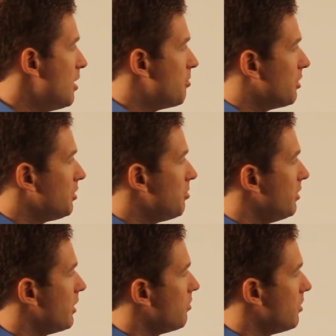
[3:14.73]
But
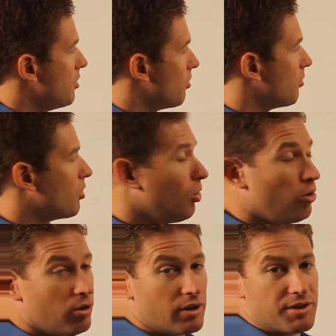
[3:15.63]
ultimately your
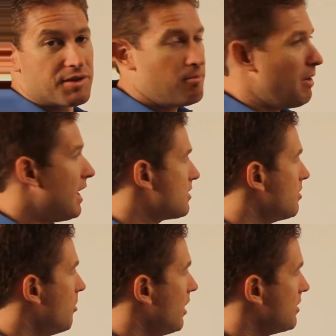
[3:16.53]
goal is to
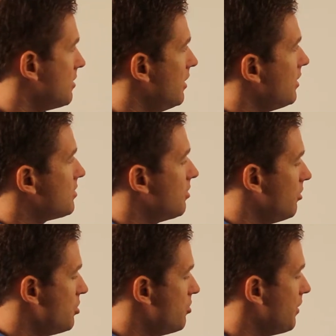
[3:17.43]
maximize this so
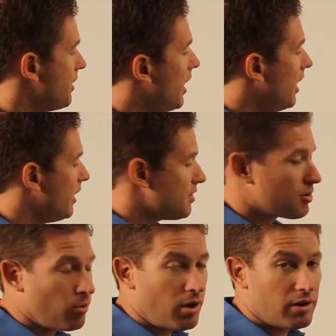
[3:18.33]
that you get the
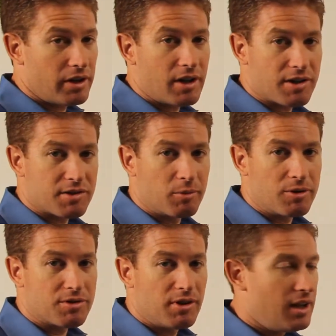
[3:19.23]
highest quality
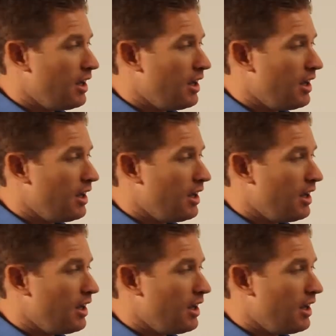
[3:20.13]
customers,